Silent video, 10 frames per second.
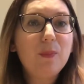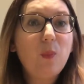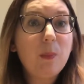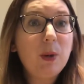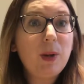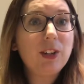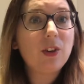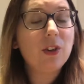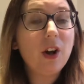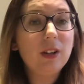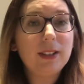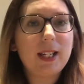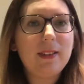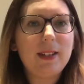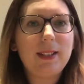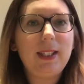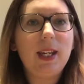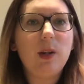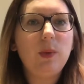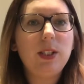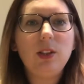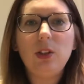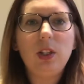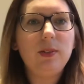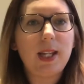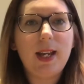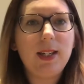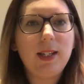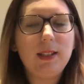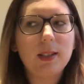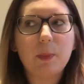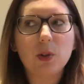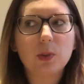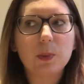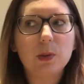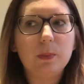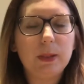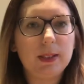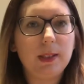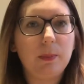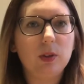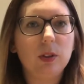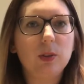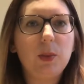When we went on holiday this year, we didn't use any disposable plastic bottles.